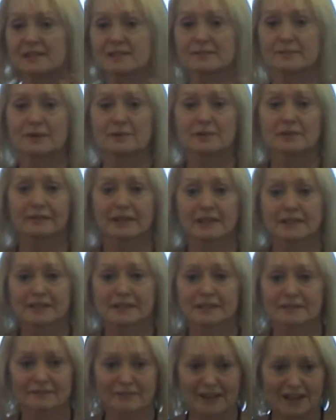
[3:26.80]
motivated
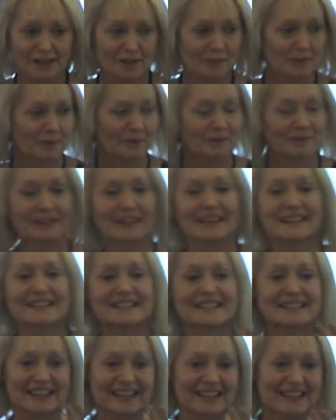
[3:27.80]
and valuable?
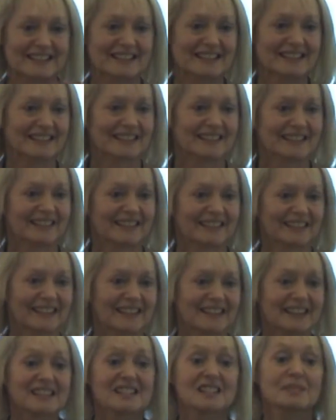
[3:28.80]
Yes? And
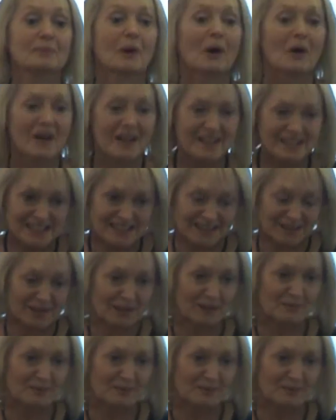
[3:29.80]
inspired, so they were